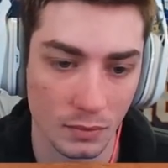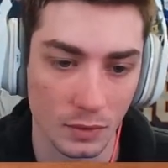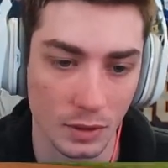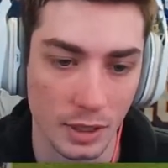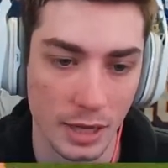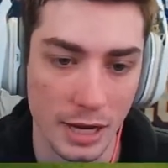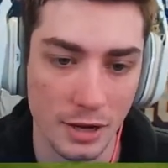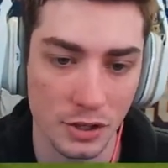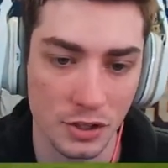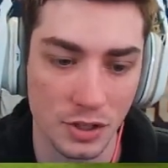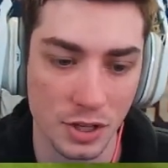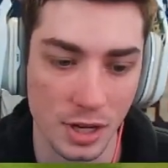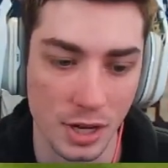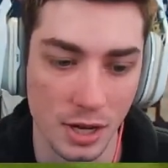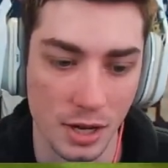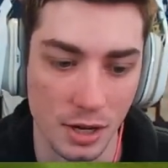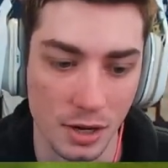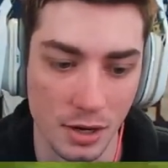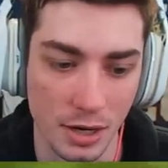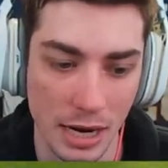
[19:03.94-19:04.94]

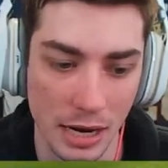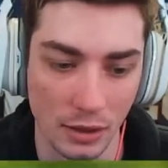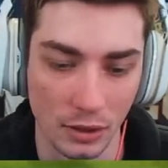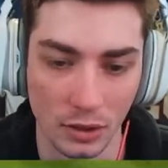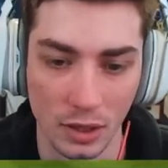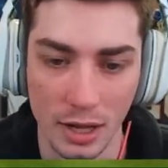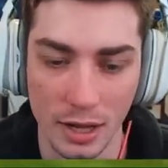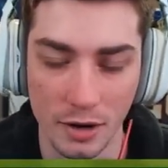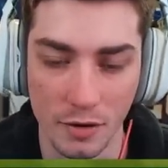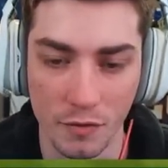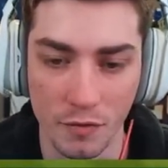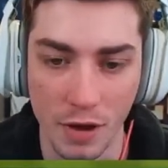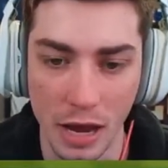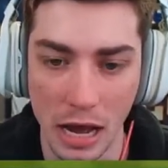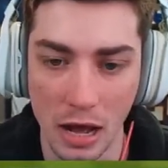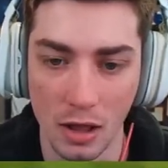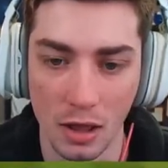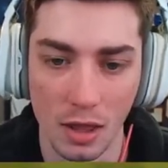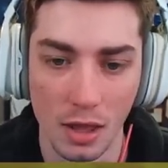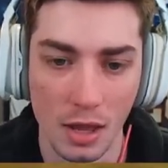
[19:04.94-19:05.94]
Keston down the line and
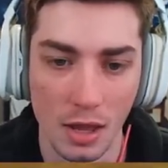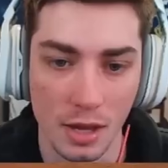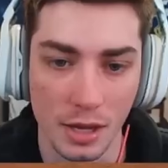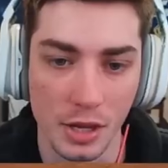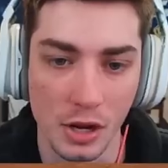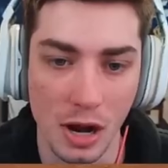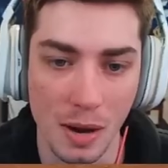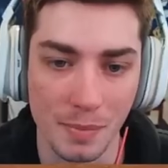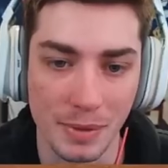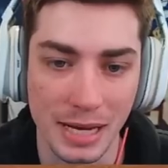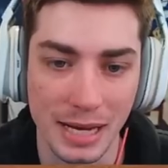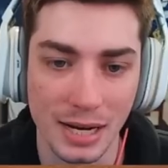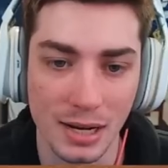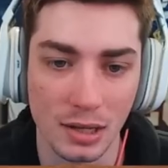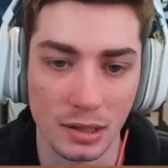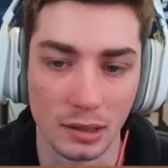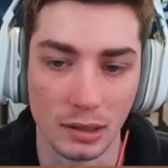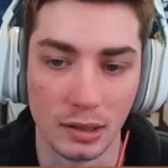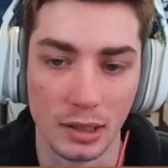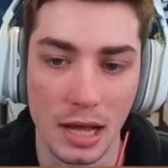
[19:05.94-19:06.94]
foul. You know, I'm getting
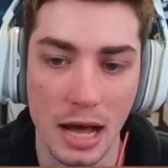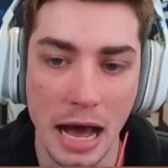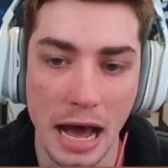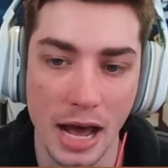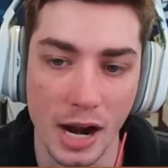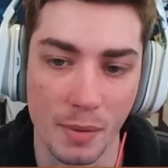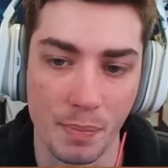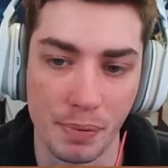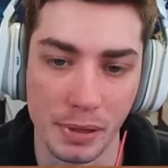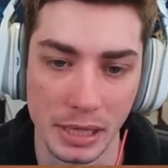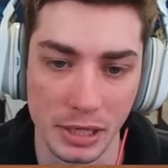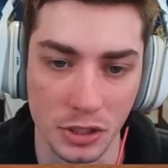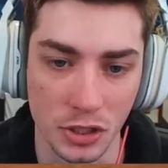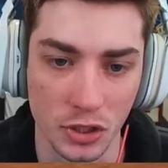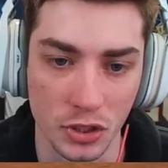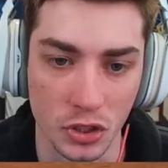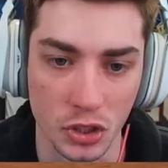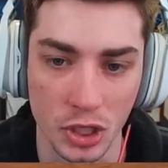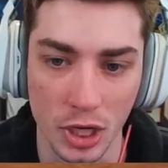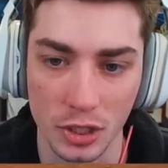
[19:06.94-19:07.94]
a lot of
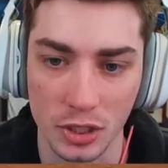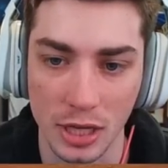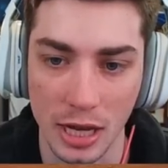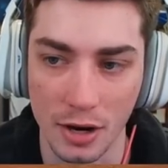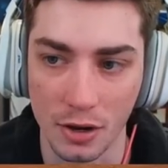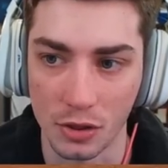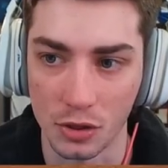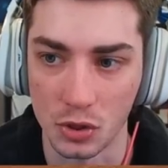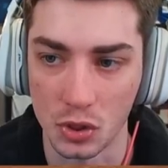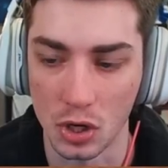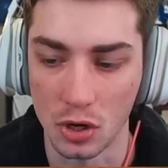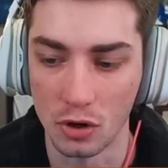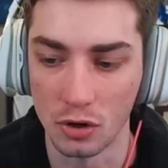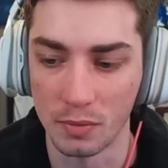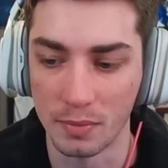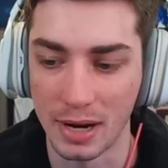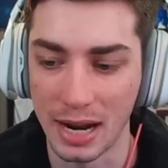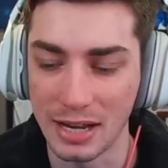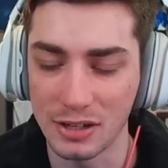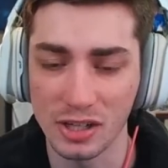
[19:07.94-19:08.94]
pitches just out of the
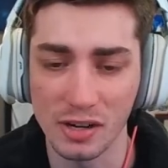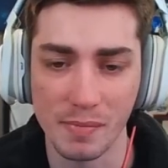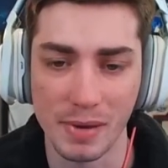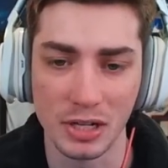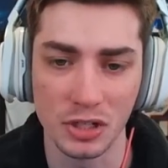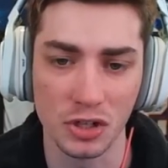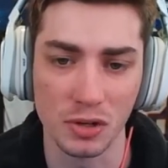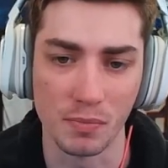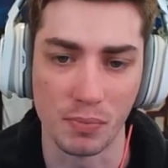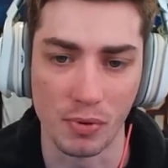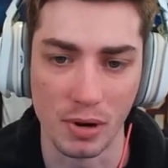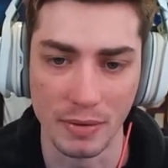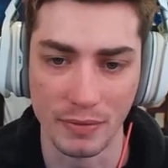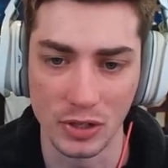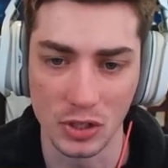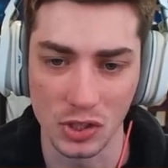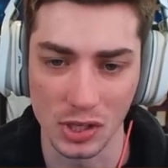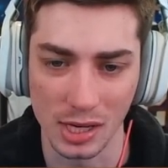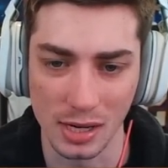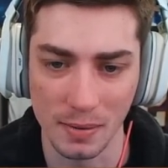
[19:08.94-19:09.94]
zone, but as I mentioned
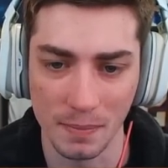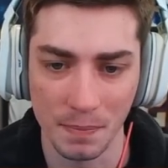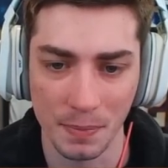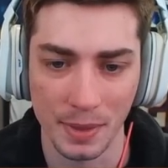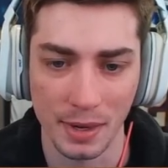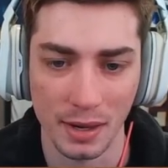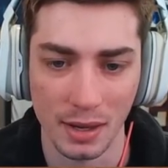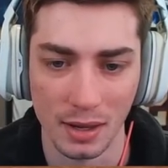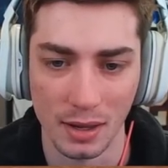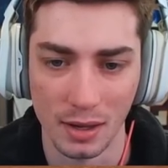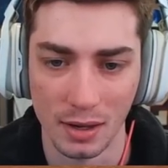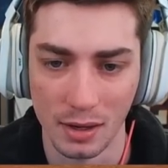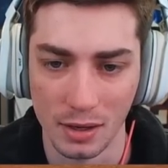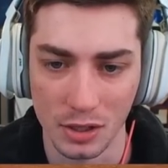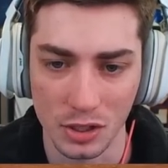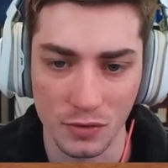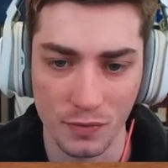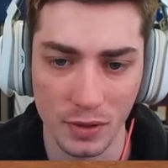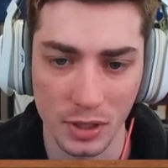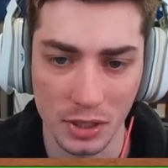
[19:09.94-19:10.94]
previously, I
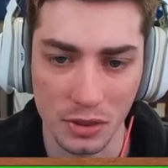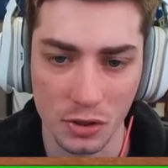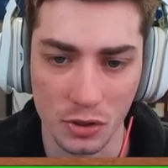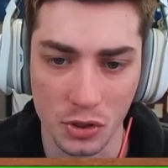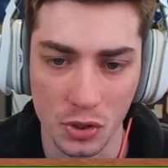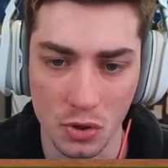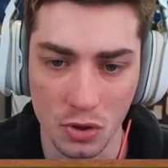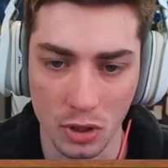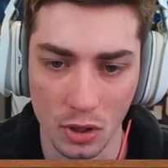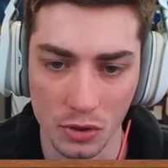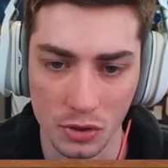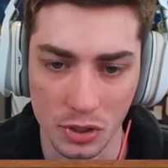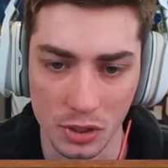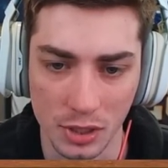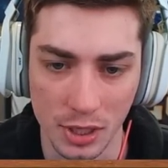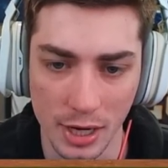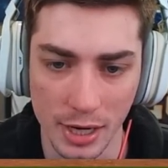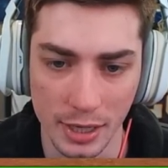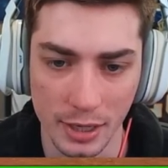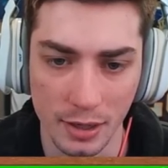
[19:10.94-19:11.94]
just feel like they're too close to
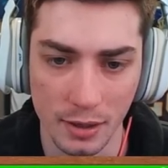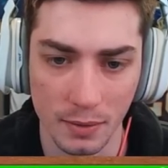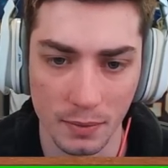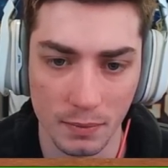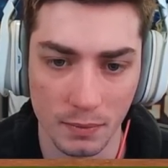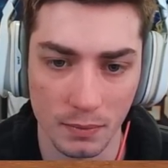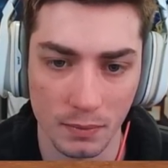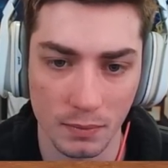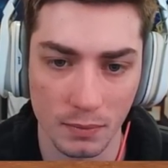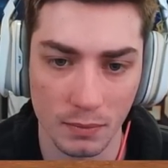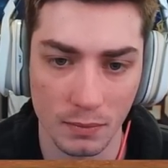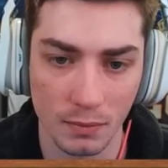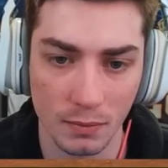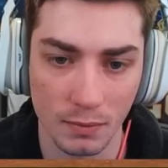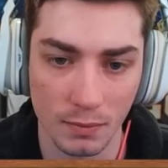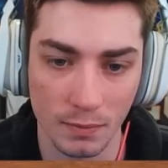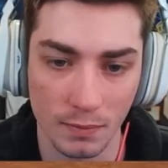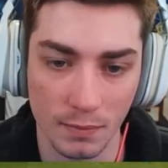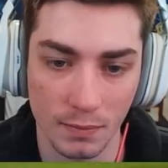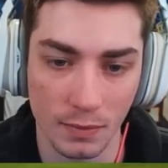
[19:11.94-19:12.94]
take.
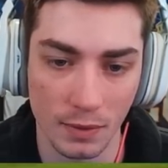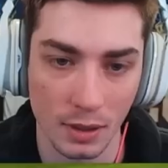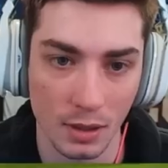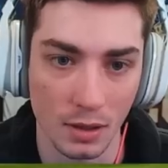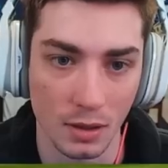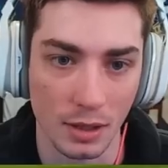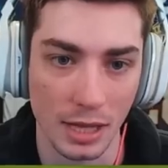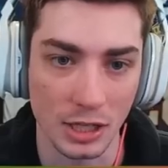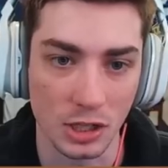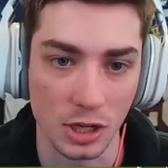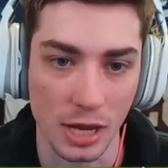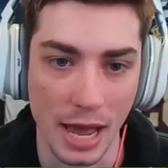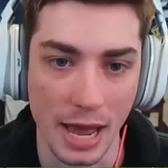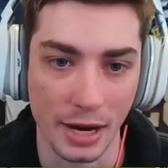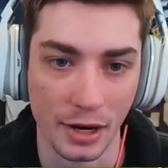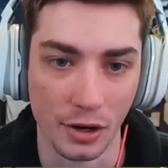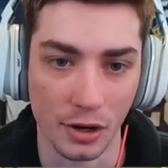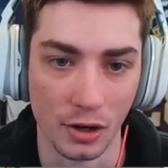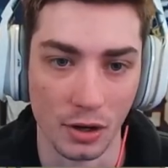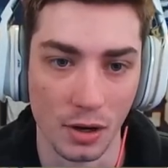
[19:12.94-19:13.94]
That's a
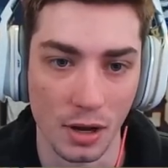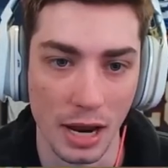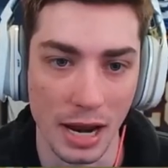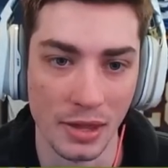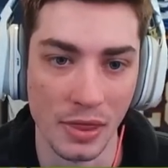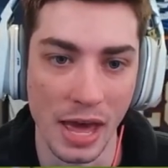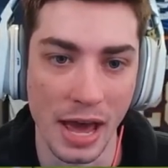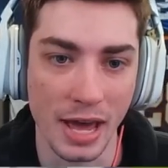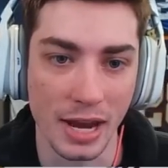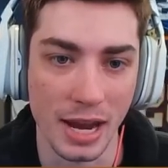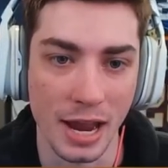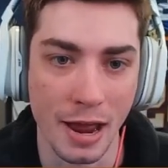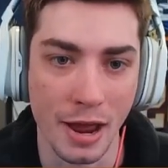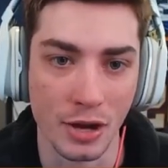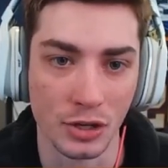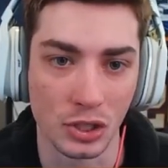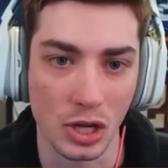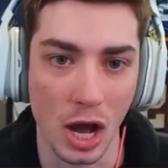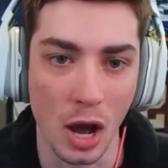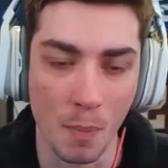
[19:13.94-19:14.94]
hanger, and that
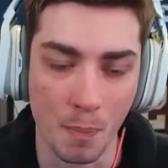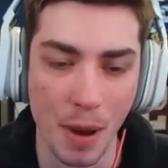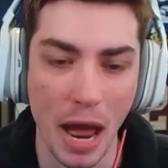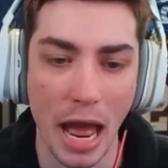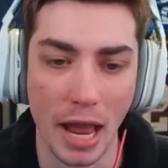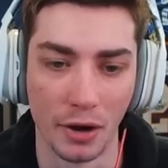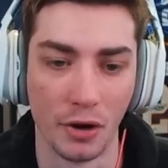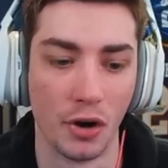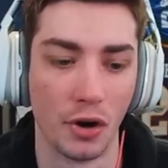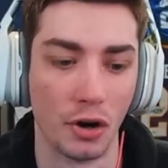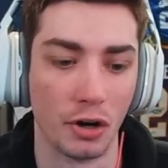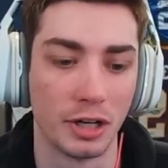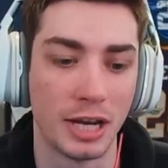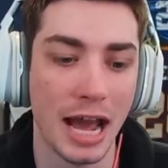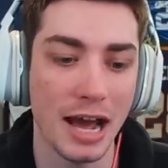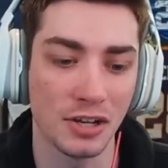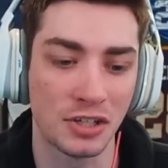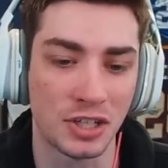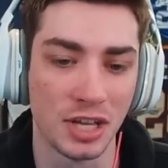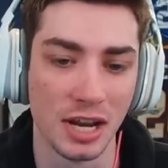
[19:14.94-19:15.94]
is a banger.
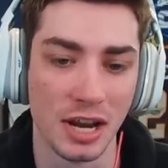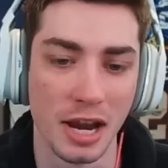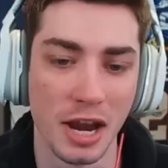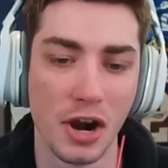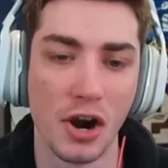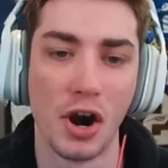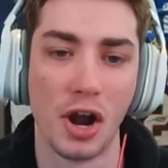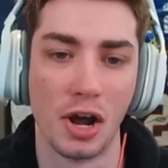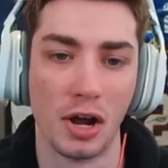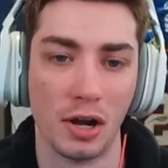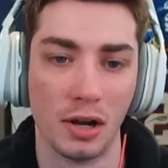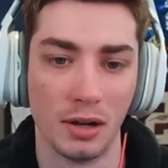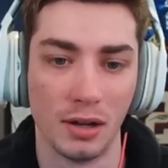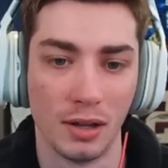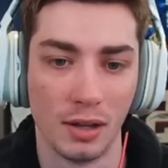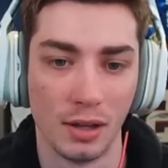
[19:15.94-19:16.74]
Keston Hiura.